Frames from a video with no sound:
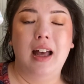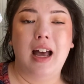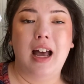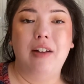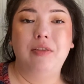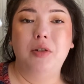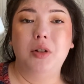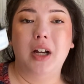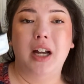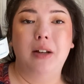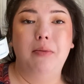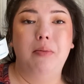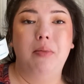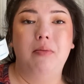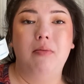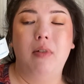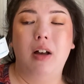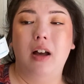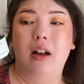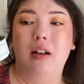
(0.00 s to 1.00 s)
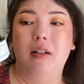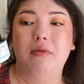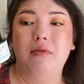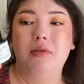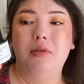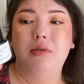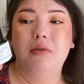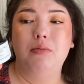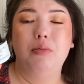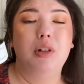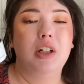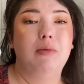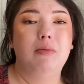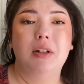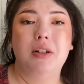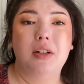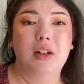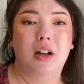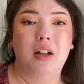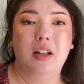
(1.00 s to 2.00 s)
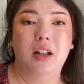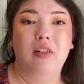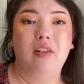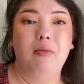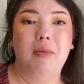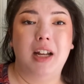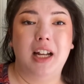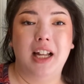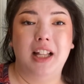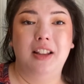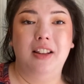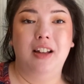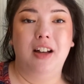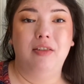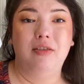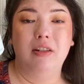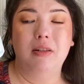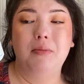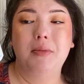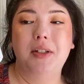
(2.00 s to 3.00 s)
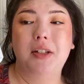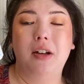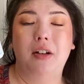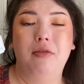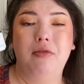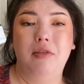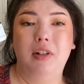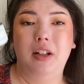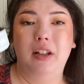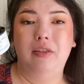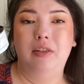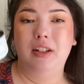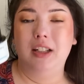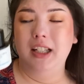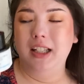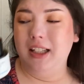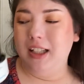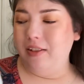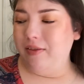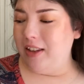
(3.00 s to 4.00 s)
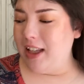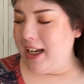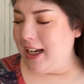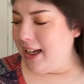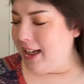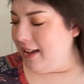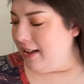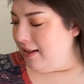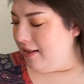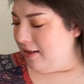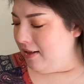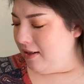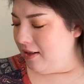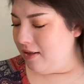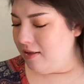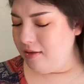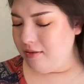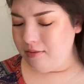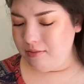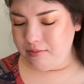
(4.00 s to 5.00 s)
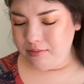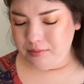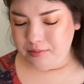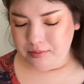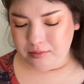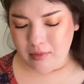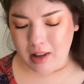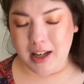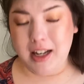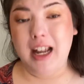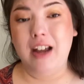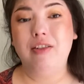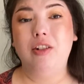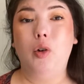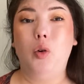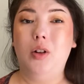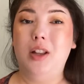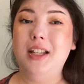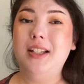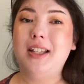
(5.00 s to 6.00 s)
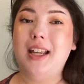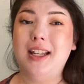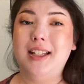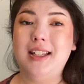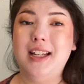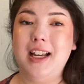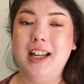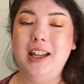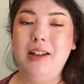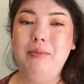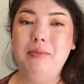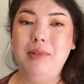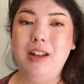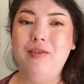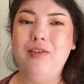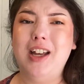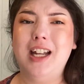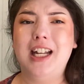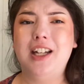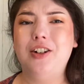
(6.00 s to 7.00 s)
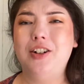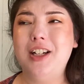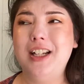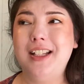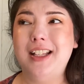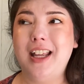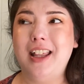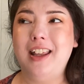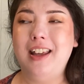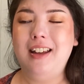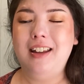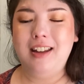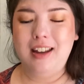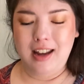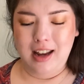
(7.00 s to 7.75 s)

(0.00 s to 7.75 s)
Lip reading: I've tried pretty much all of them and I love them. So really, really love that. And I have an oily skin type, if I didn't already say that.